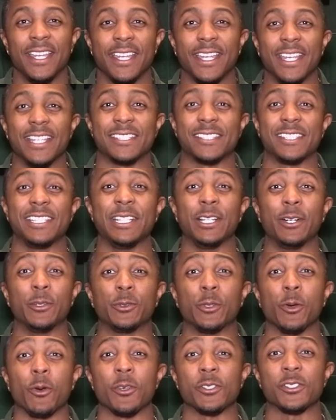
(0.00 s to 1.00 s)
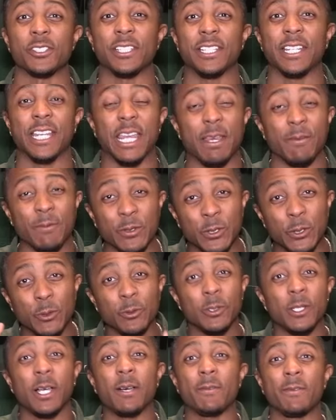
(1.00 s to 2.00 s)
It's Theo Dorsey. If you
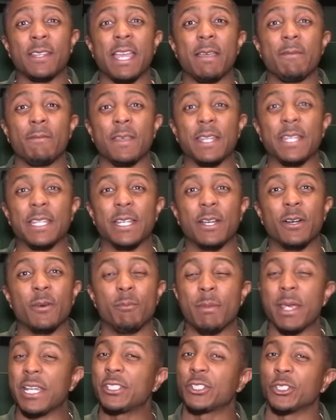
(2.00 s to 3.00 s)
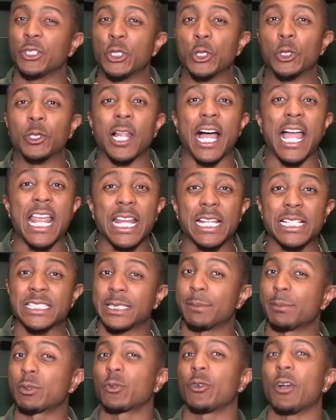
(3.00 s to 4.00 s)
love that video, make sure you like,
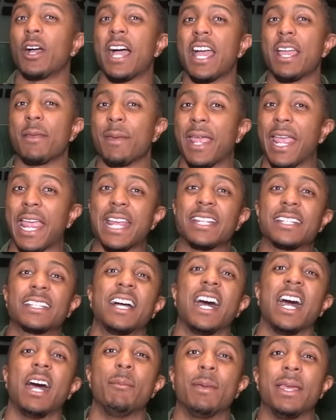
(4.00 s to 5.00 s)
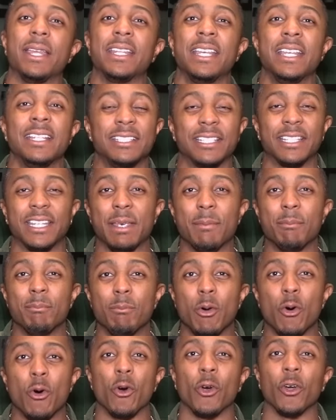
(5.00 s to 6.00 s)
subscribe, and comment to get
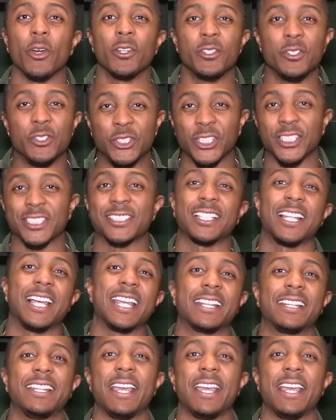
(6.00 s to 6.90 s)
more just like